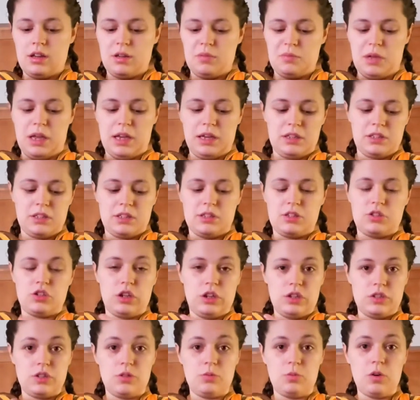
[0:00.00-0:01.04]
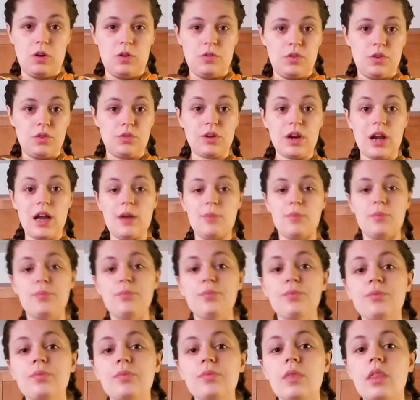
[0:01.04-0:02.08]
I suggest a woven wrap.
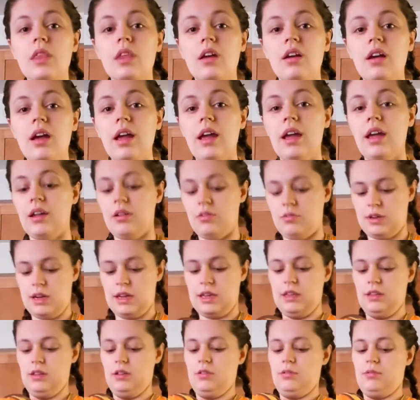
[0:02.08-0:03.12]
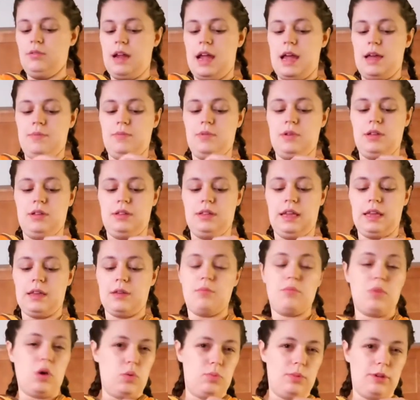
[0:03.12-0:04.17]
A regular wrap, like a
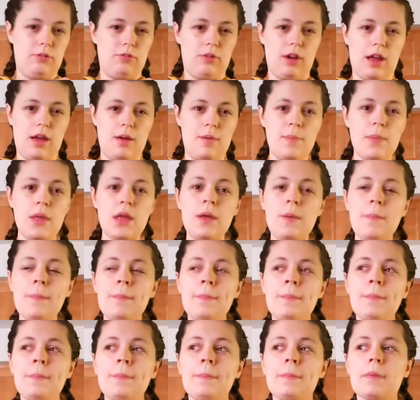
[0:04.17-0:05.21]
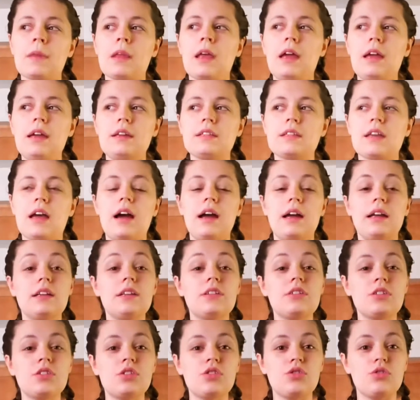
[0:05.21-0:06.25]
Moby wrap, is kind of
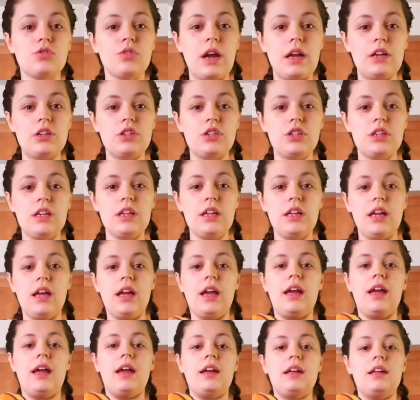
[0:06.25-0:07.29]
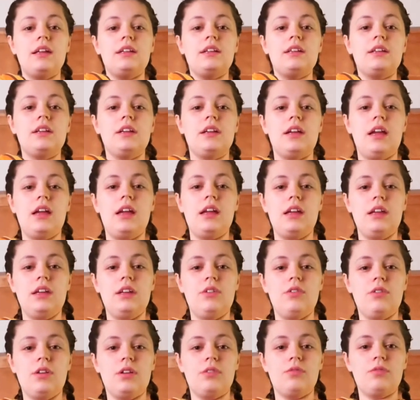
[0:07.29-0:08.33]
stretchy and you
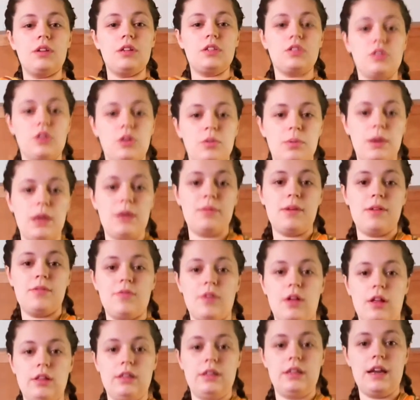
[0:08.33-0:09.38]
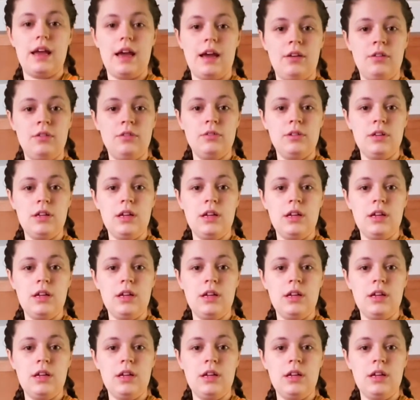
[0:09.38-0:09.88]
can risk your baby falling out.